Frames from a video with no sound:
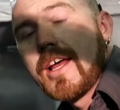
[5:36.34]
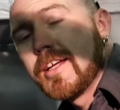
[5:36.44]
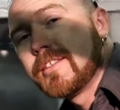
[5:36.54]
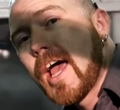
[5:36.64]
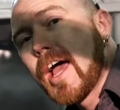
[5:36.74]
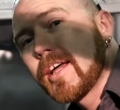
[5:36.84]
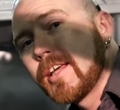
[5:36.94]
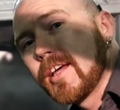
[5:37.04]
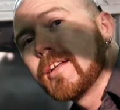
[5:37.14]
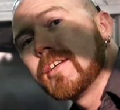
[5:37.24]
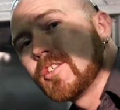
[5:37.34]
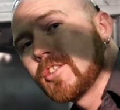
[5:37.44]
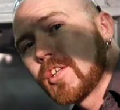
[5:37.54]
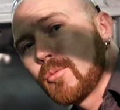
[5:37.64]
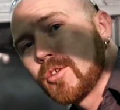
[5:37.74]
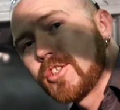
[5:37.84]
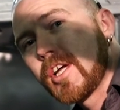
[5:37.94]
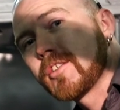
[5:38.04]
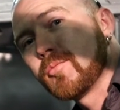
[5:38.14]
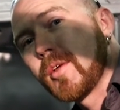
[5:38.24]
and tack it and just double
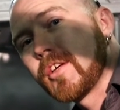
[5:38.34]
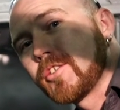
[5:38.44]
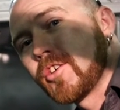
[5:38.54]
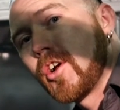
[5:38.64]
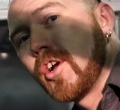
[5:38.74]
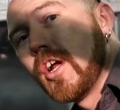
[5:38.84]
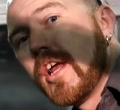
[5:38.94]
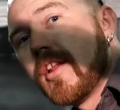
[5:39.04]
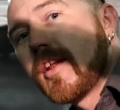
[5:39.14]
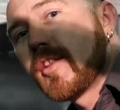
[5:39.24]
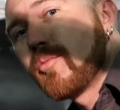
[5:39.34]
check to make sure that the